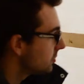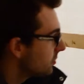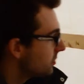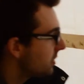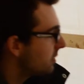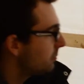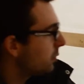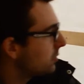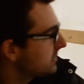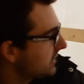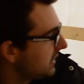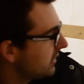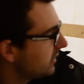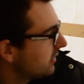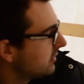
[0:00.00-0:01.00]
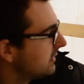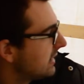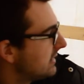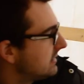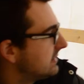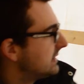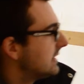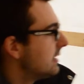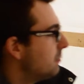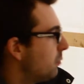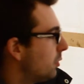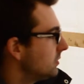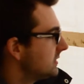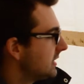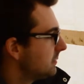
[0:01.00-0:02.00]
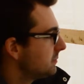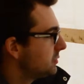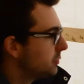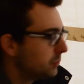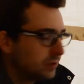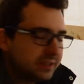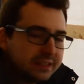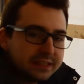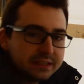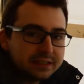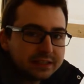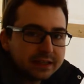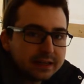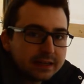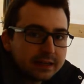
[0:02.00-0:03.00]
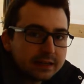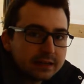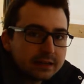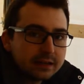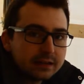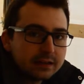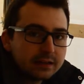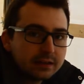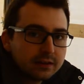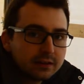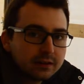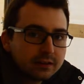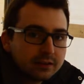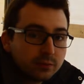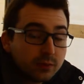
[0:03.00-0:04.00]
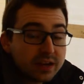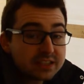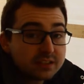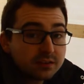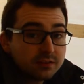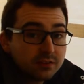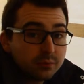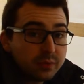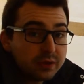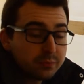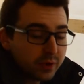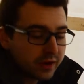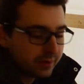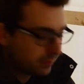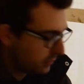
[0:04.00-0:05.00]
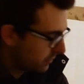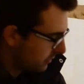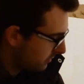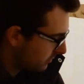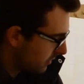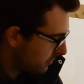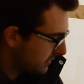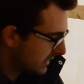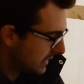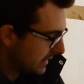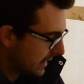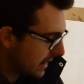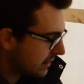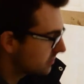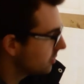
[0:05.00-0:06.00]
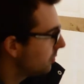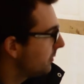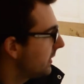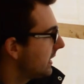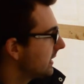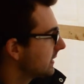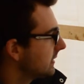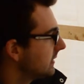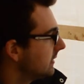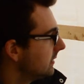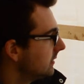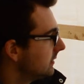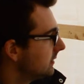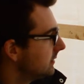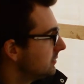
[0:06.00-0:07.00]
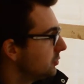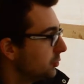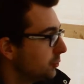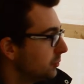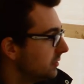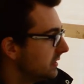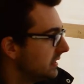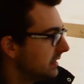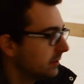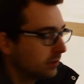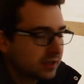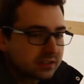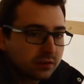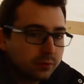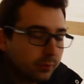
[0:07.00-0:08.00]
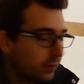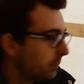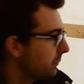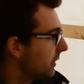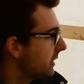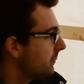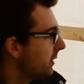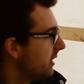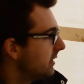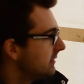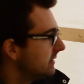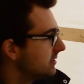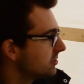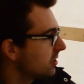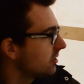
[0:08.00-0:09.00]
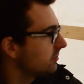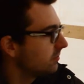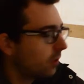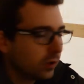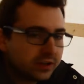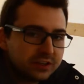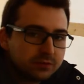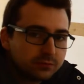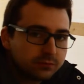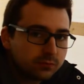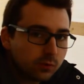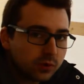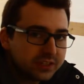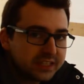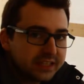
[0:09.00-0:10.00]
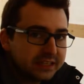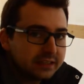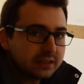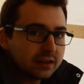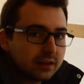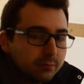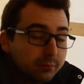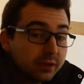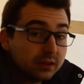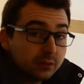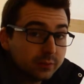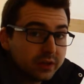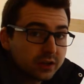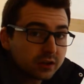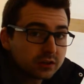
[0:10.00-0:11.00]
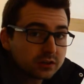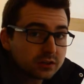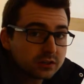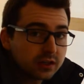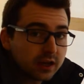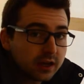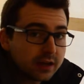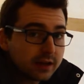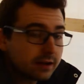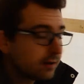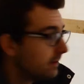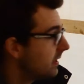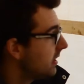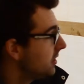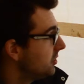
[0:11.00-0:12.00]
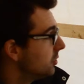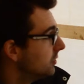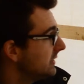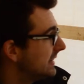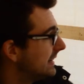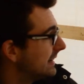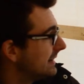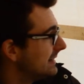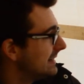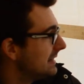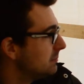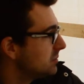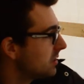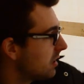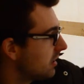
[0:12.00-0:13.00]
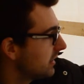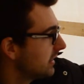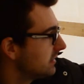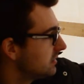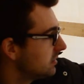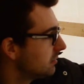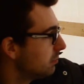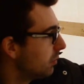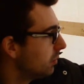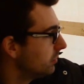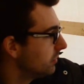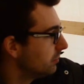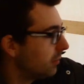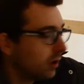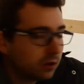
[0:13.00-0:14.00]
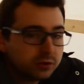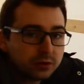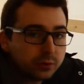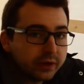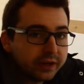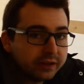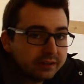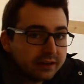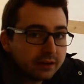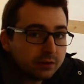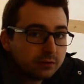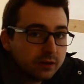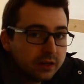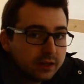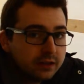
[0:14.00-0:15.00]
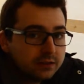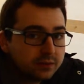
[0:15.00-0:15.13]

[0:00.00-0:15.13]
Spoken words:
So the bolts here that bolt up to the rest of the mid pipe from the axle back to the rest of the mid pipe, these are 14 millimeters. You'll need a deep socket to bolt them all the way down.